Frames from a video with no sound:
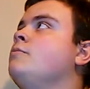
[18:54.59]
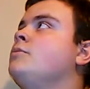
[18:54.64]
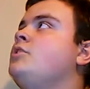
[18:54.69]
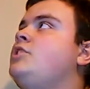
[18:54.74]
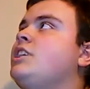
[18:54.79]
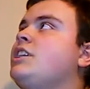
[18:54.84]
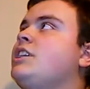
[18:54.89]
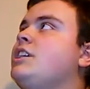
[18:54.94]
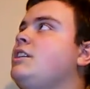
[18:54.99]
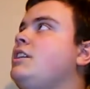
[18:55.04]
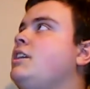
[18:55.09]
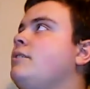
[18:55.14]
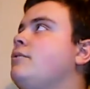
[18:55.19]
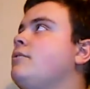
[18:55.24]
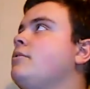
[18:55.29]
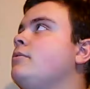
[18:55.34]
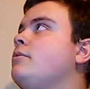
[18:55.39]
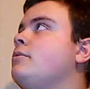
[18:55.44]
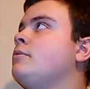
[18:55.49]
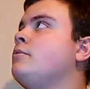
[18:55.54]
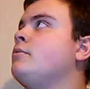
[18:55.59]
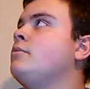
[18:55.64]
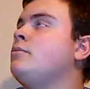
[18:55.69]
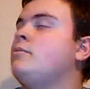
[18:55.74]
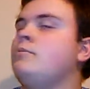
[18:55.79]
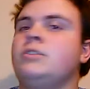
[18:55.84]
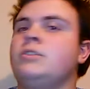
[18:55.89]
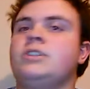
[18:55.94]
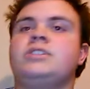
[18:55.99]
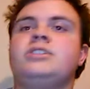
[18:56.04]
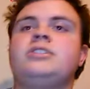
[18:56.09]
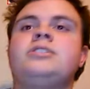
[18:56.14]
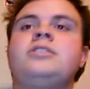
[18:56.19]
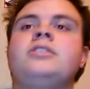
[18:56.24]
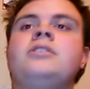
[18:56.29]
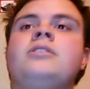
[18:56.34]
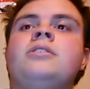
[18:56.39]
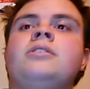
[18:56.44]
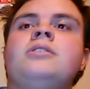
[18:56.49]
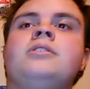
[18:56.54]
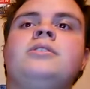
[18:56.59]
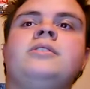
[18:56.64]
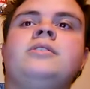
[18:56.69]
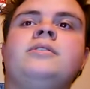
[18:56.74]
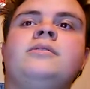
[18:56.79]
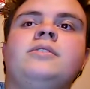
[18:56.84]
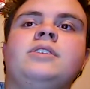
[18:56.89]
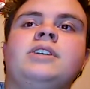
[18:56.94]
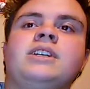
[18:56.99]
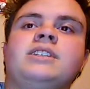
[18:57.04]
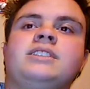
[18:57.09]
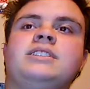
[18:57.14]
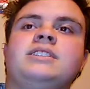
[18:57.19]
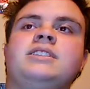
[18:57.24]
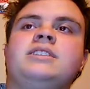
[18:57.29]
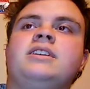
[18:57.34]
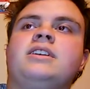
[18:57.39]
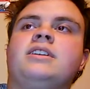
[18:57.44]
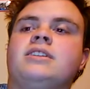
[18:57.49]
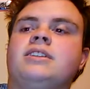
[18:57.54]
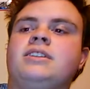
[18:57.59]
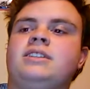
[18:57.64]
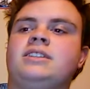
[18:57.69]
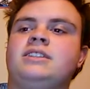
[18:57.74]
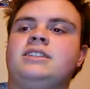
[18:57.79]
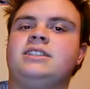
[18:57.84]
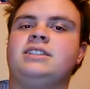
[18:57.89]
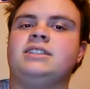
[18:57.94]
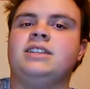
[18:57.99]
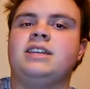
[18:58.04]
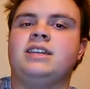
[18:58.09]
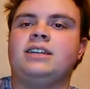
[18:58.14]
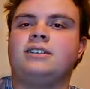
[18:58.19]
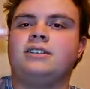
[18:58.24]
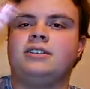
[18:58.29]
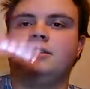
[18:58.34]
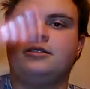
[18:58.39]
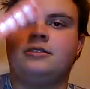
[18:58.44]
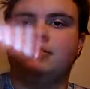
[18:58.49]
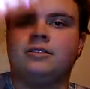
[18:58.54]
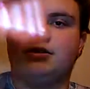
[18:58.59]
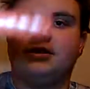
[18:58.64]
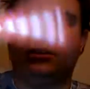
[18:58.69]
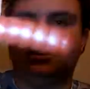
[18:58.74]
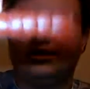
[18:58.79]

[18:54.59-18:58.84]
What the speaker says: Chicken liver, which if you guys did not get to see that color, it